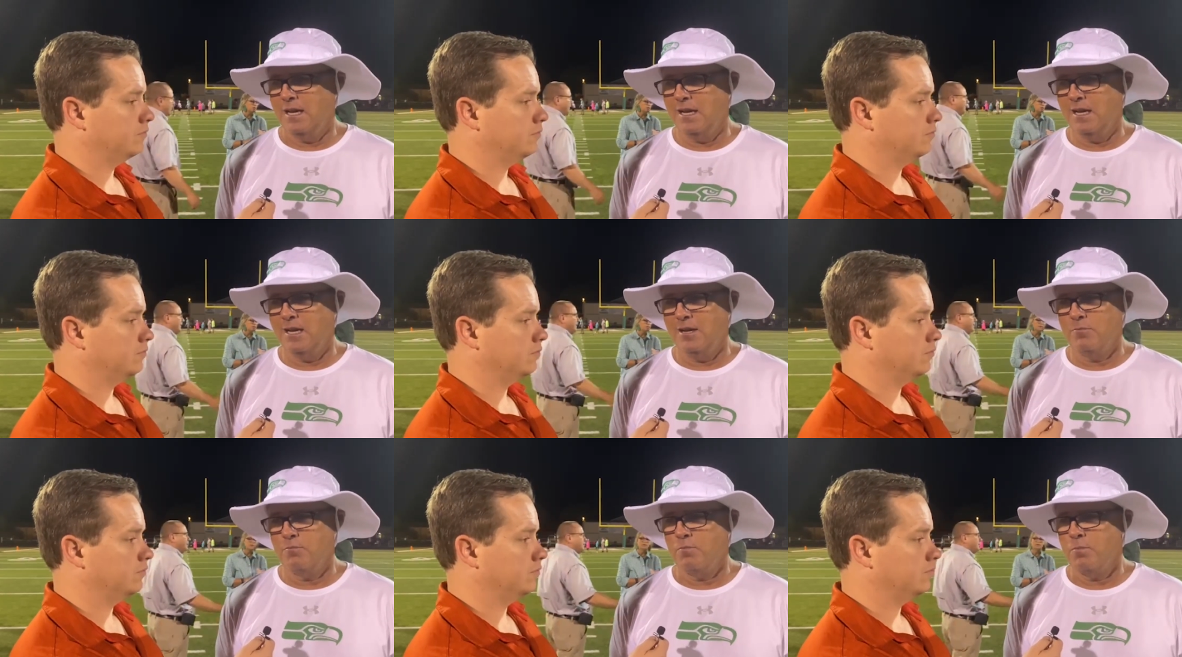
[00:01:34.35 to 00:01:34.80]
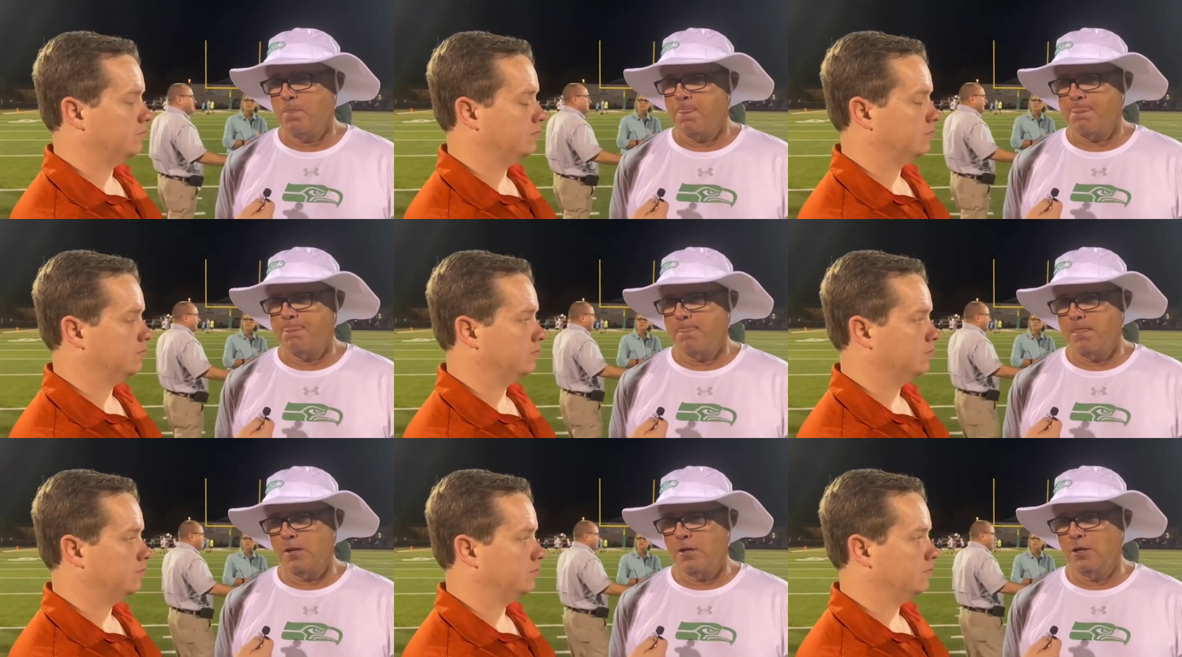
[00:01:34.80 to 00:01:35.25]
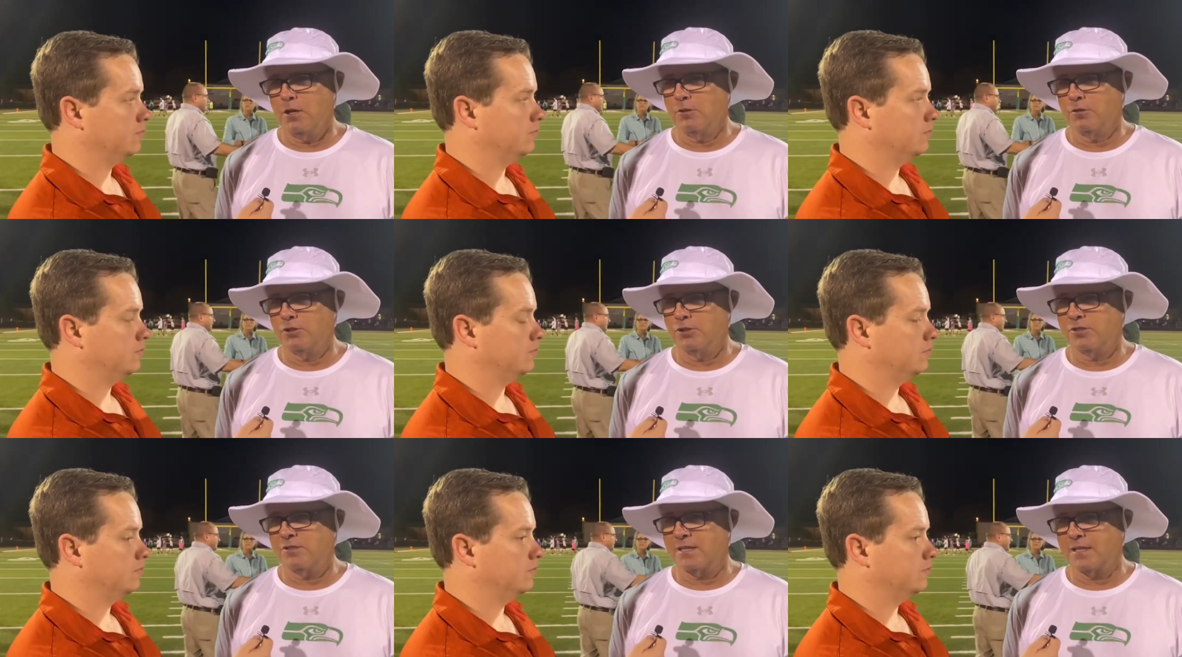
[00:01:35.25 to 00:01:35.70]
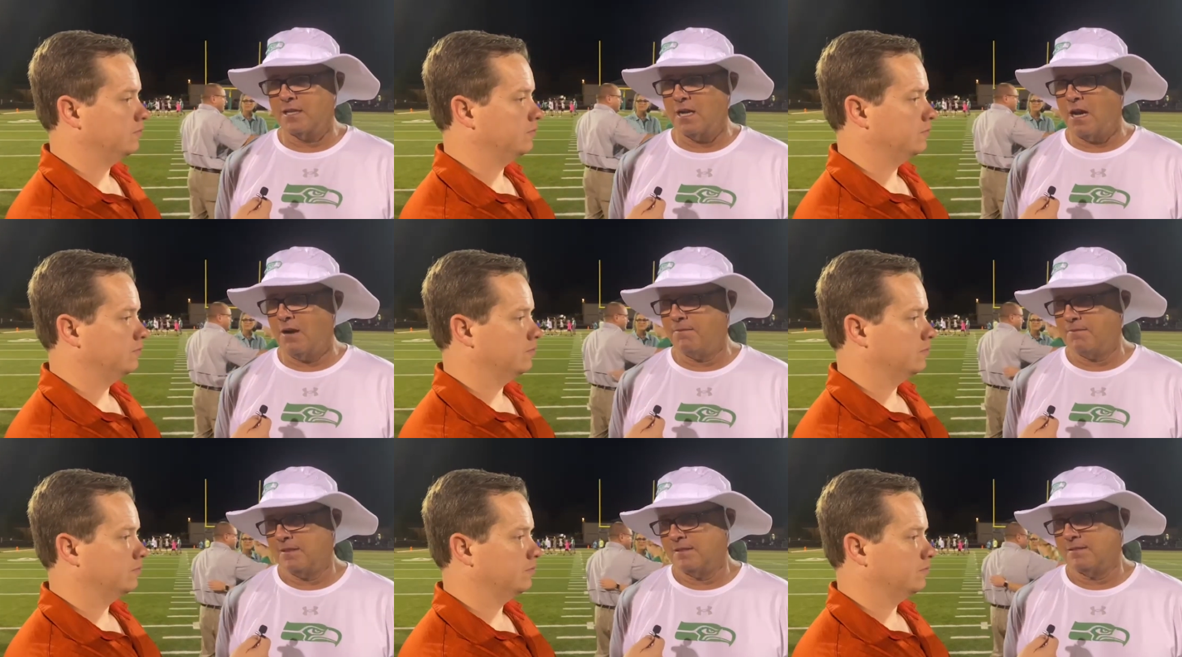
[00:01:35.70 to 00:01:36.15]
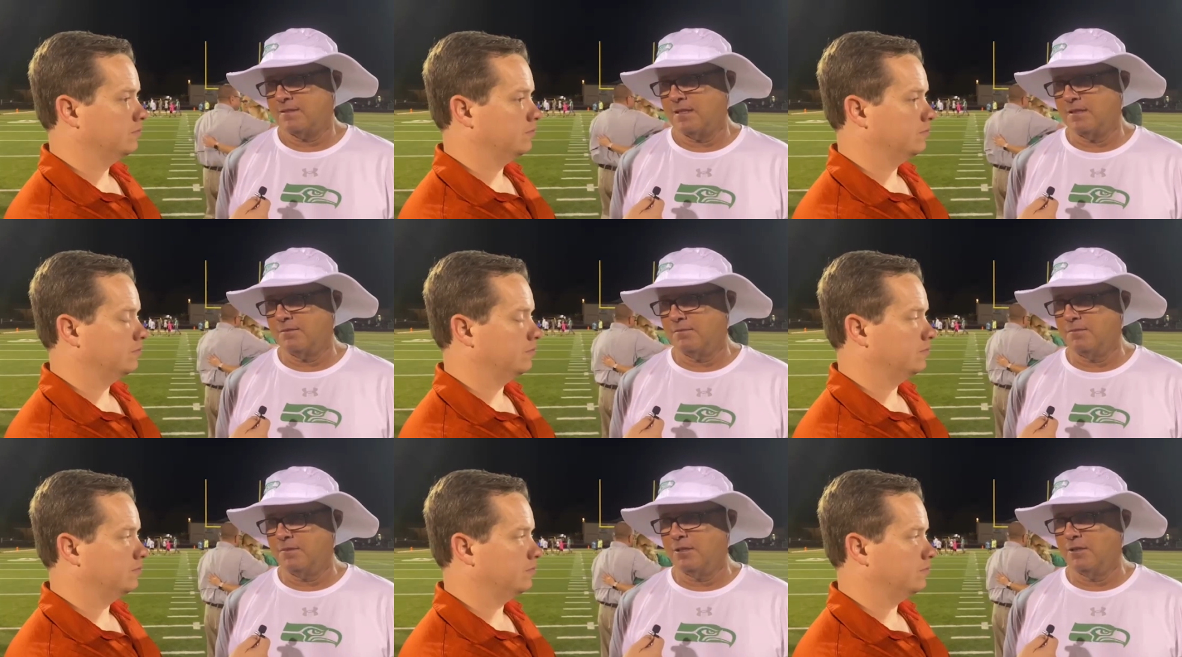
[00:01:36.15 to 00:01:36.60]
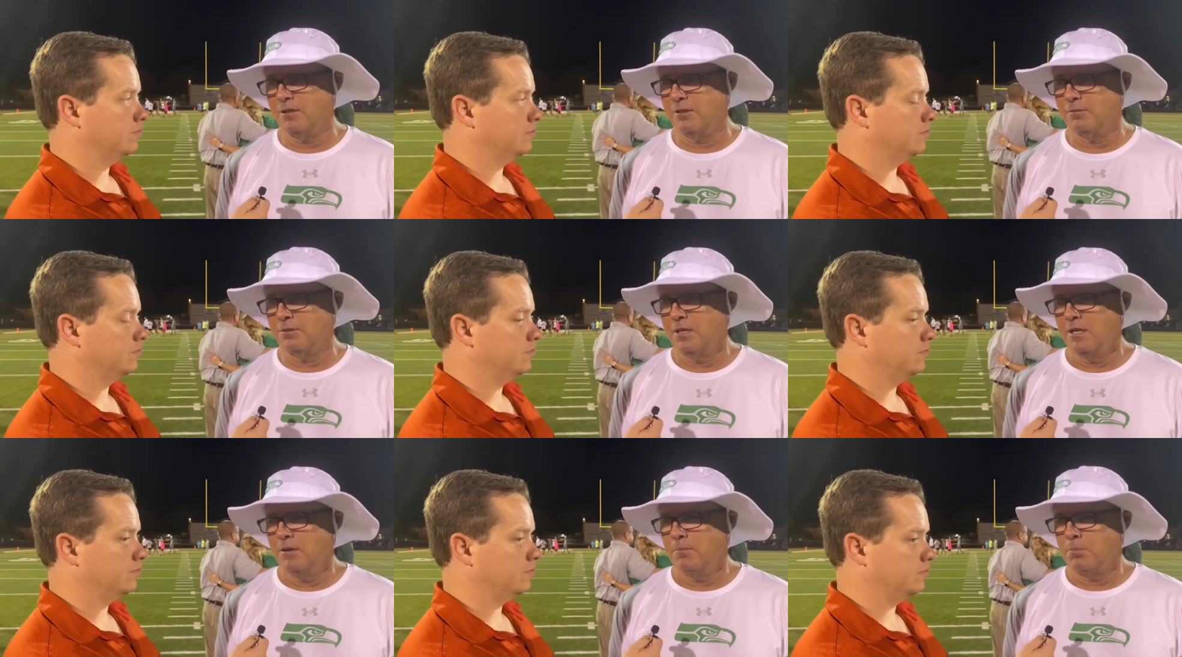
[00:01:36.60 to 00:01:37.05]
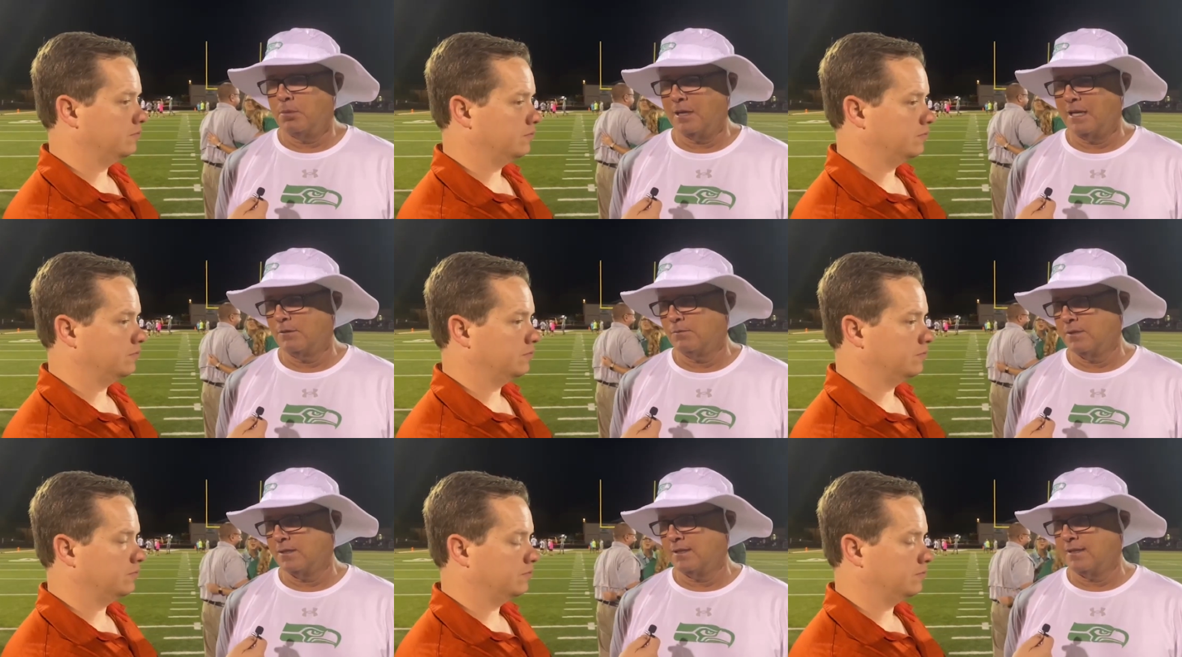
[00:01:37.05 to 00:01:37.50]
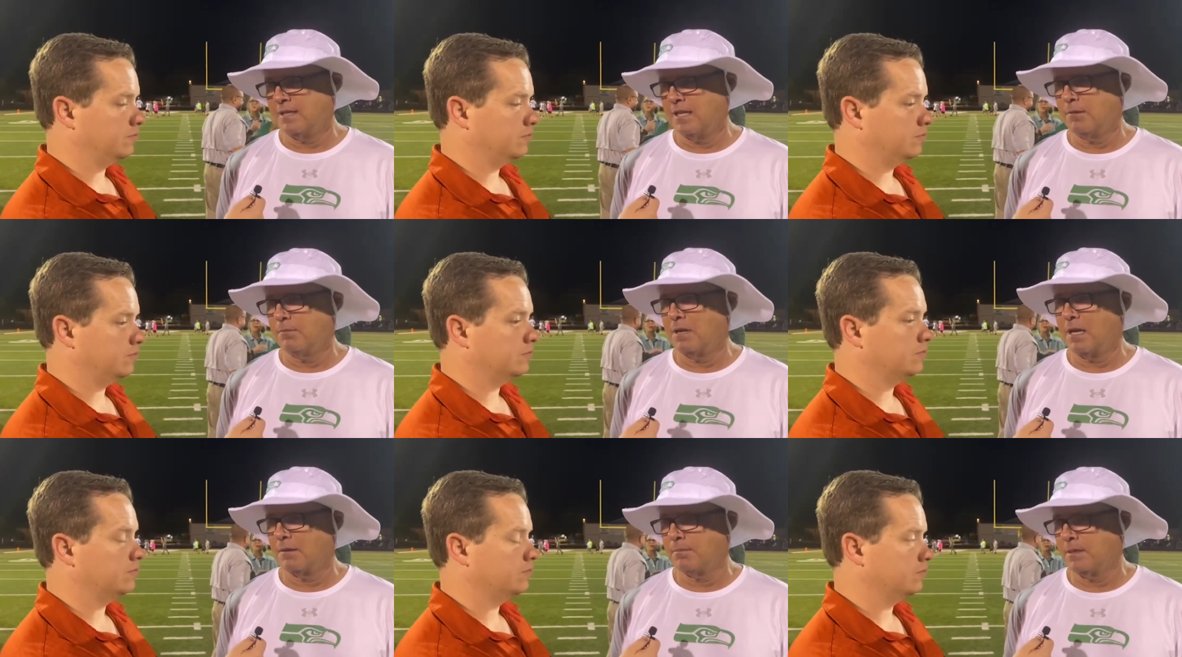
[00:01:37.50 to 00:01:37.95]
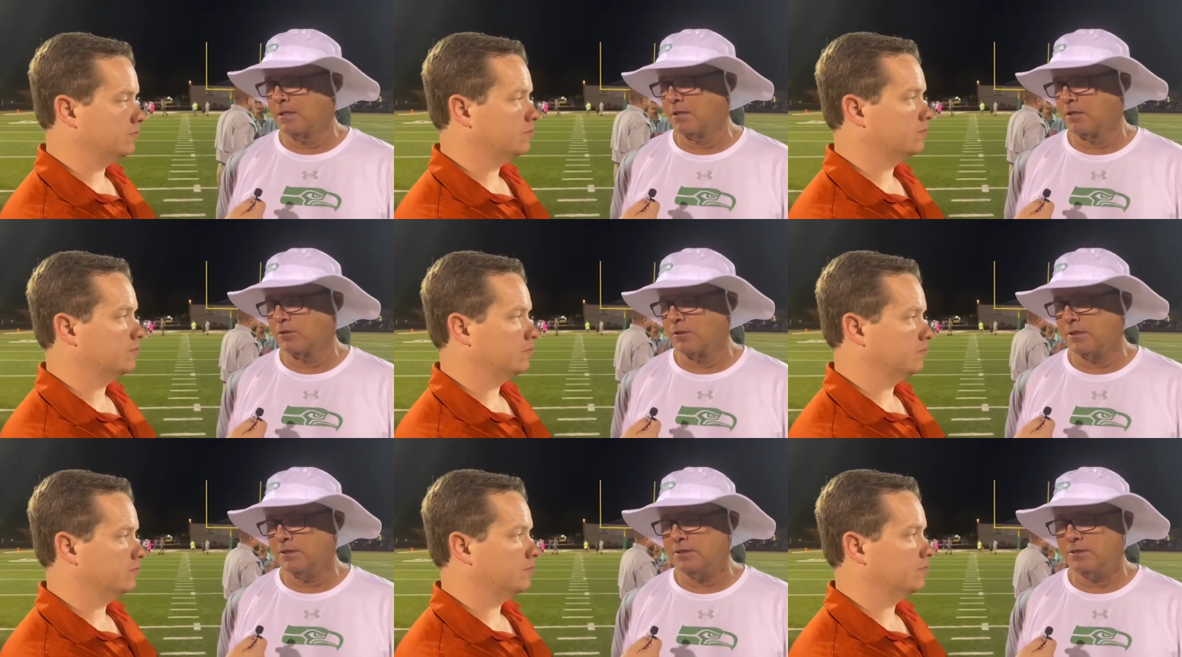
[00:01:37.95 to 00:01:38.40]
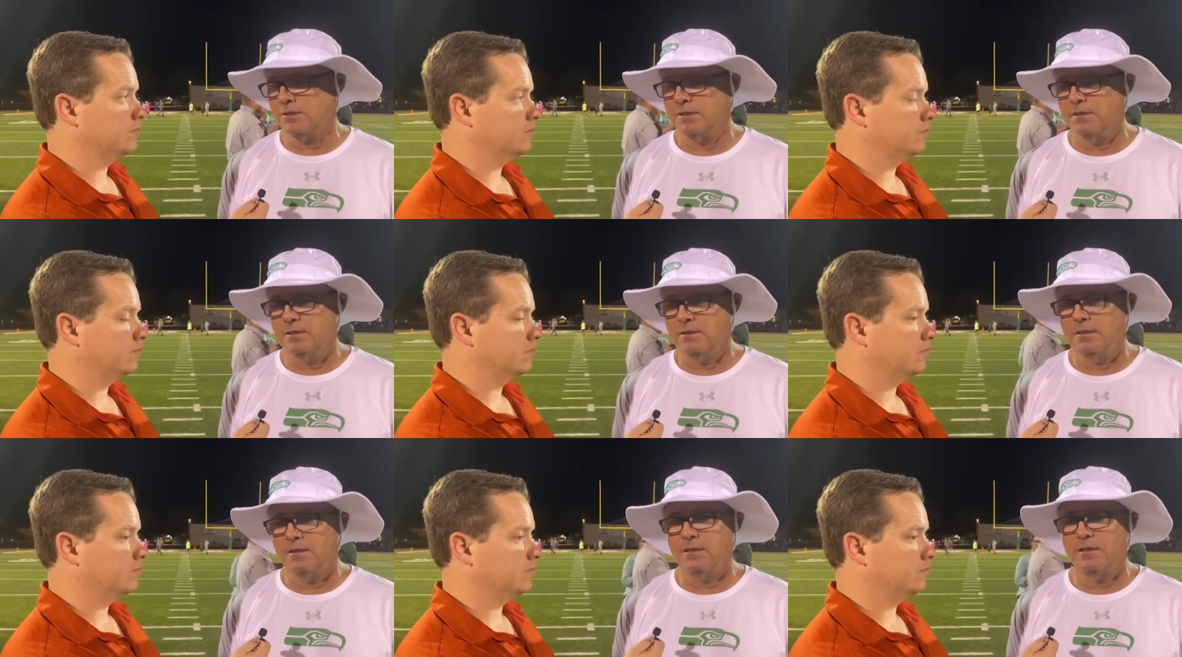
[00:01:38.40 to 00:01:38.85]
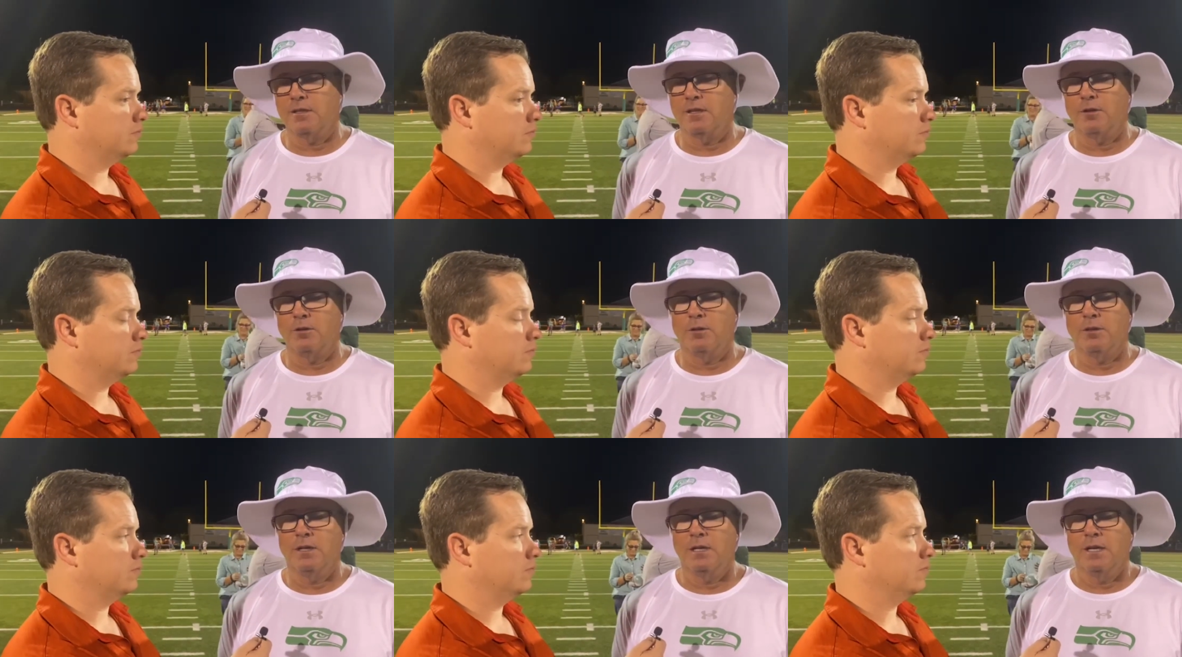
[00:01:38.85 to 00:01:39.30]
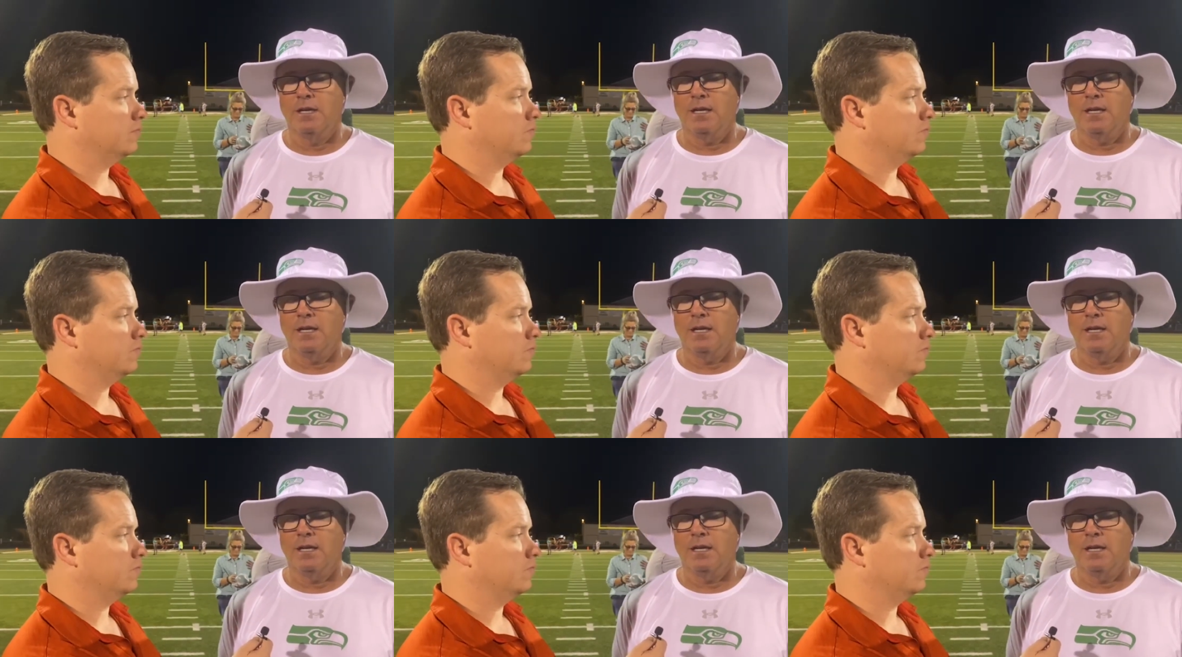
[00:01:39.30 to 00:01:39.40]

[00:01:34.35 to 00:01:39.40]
Speaker 1: Um, you know, just the confidence that you know, playing with a team like Midland Christian, you know,